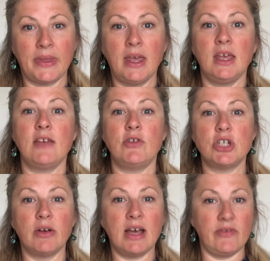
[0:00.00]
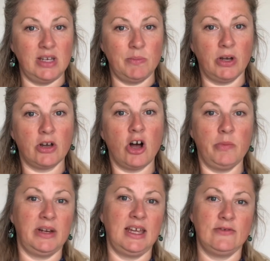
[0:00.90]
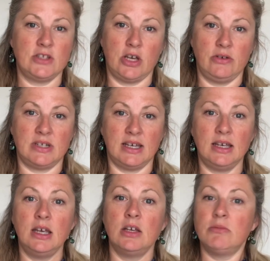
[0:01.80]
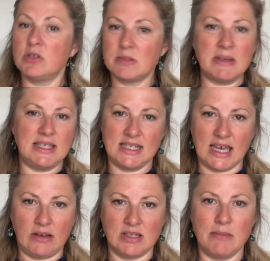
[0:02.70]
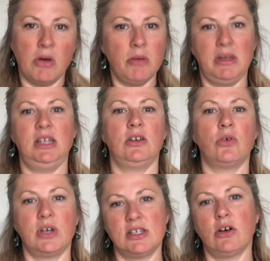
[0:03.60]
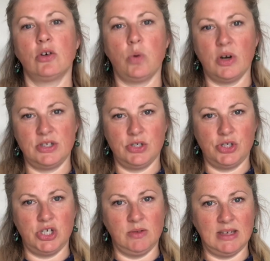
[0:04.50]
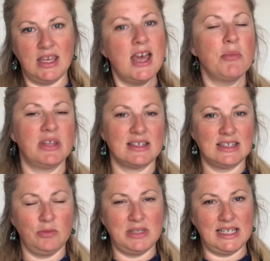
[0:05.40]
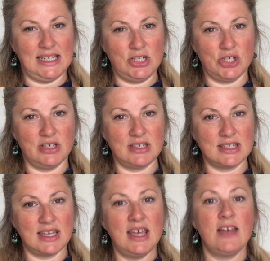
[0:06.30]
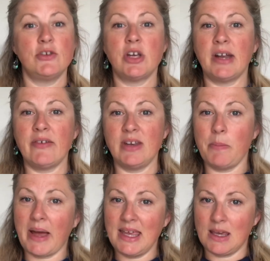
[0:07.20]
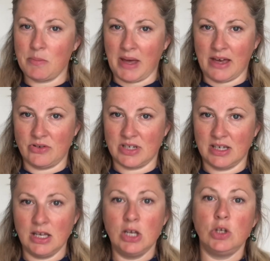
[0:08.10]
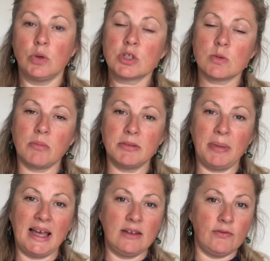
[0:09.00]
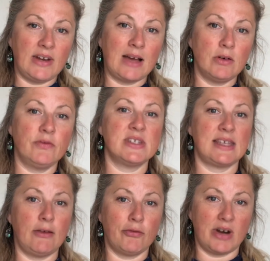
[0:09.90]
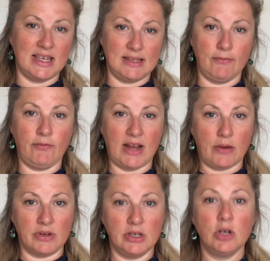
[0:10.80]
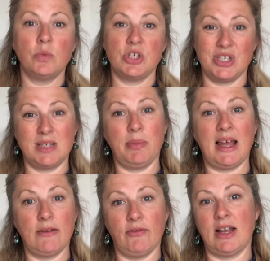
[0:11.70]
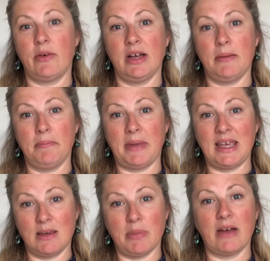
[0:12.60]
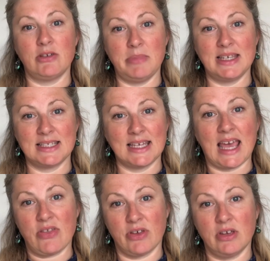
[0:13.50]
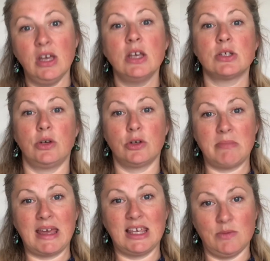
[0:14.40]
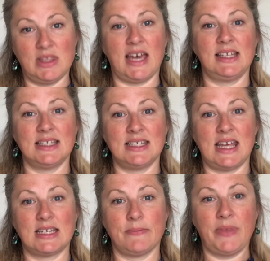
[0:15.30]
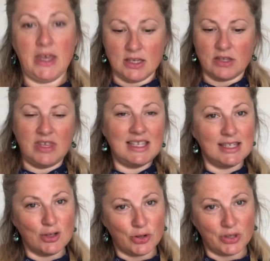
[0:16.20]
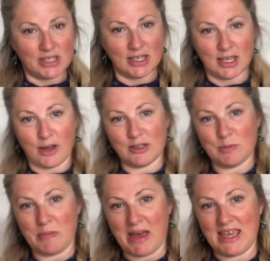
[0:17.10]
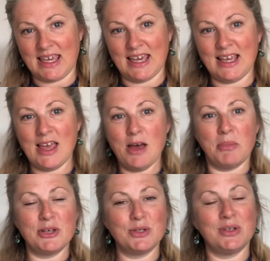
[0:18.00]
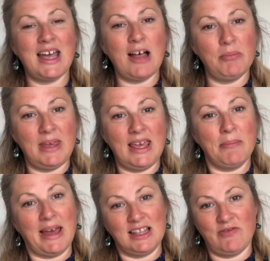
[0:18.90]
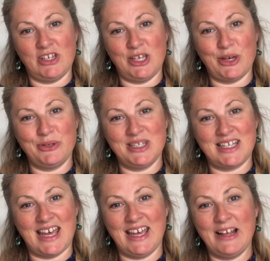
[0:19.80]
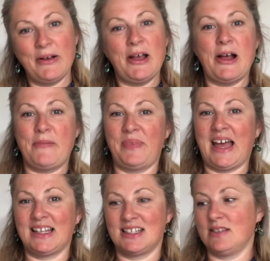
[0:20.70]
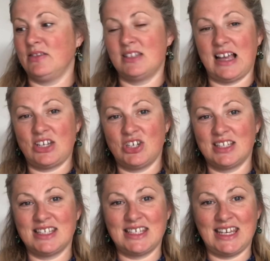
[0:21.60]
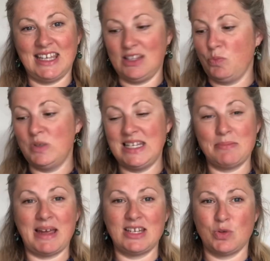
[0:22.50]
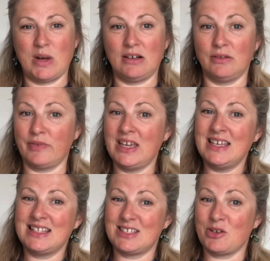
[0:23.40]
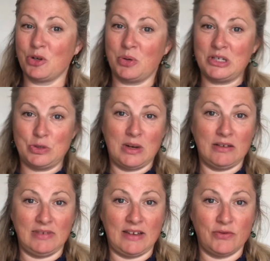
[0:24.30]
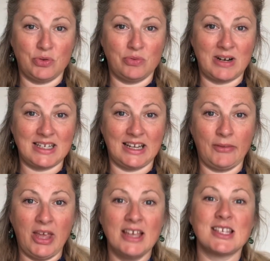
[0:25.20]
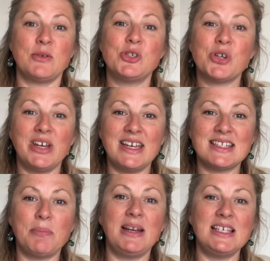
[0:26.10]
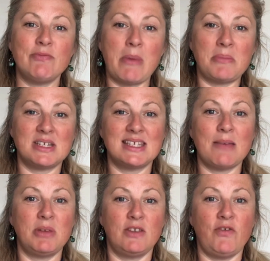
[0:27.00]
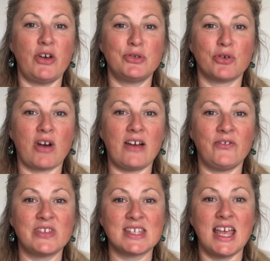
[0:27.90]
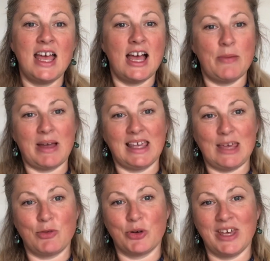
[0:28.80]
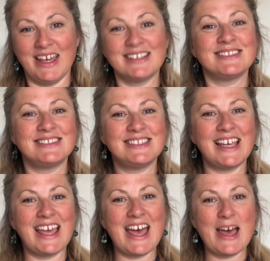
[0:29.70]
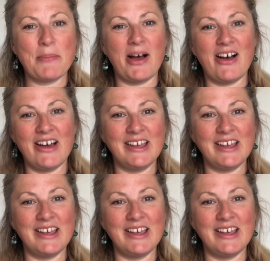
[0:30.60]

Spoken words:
If you don't have any bicarbonate of soda, just miss it out. It might mean your cookies aren't quite as chewy, but they'll still be delicious. If you don't have any baking powder, you could swap the plain flour for self-raising flour, which is plain flour and baking powder mixed together, so you could make it with that instead. So these are the cookies that you're going to be making. My son helped me make the video today, and as you can see, we did make 12. There's not quite 12 left already. So enjoy it. Please remember to send me the photographs and keep cooking. Take care, bye.